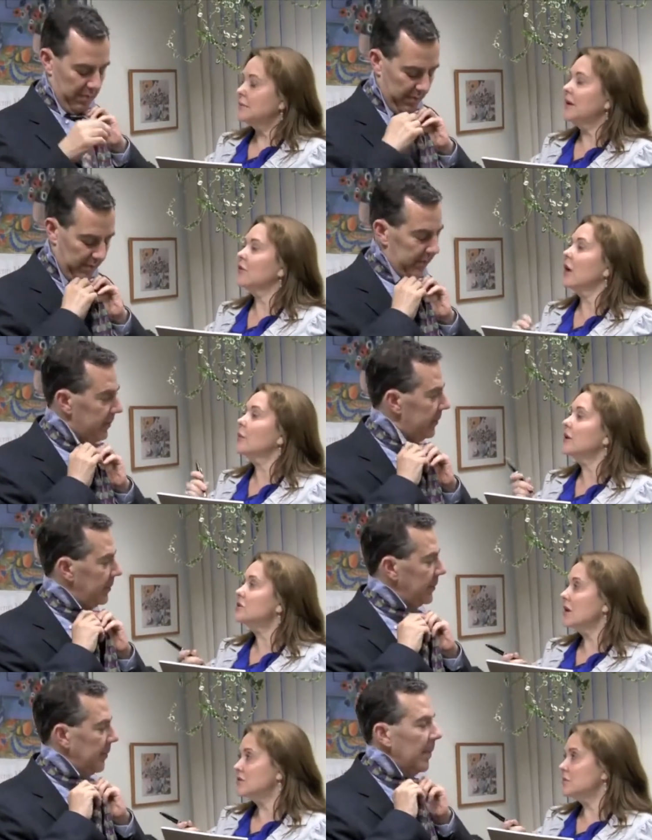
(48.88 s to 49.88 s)
Speaker 1: Peter, I want
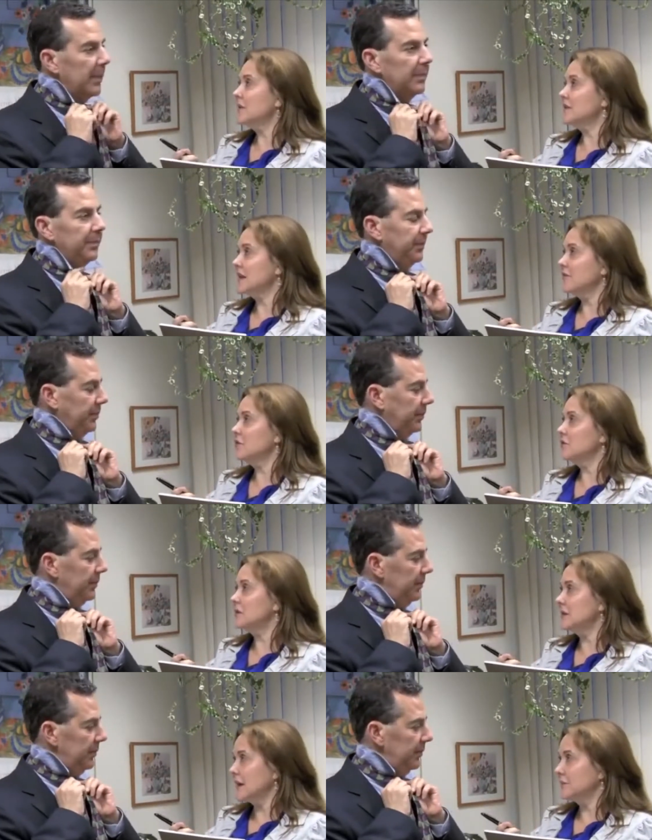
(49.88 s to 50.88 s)
to talk to you about this
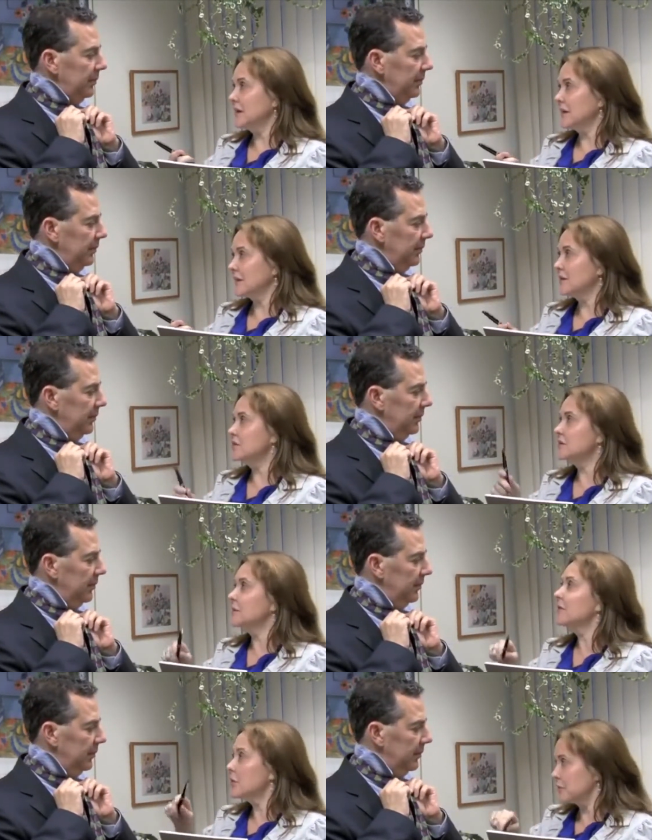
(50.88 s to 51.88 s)
afternoon's client meeting because there's
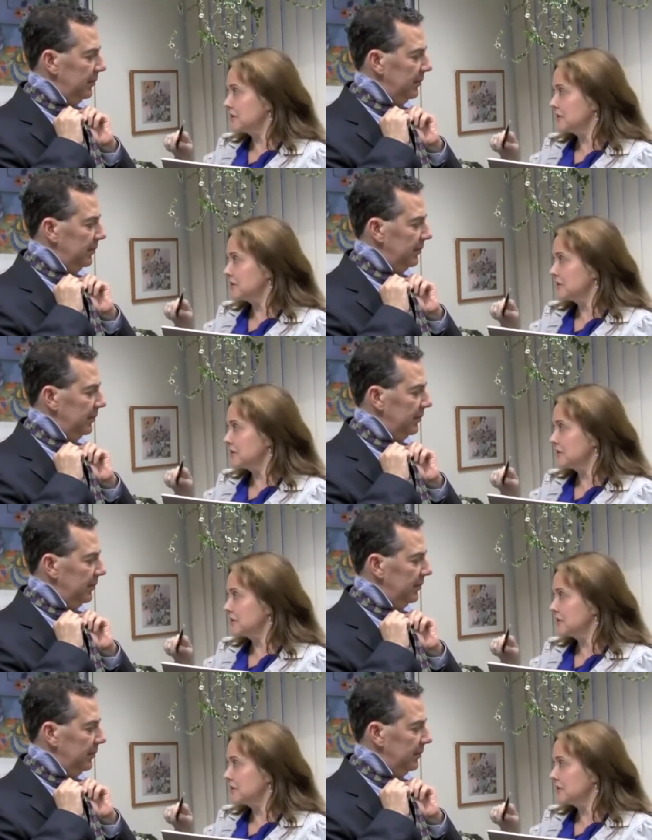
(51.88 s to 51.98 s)
something very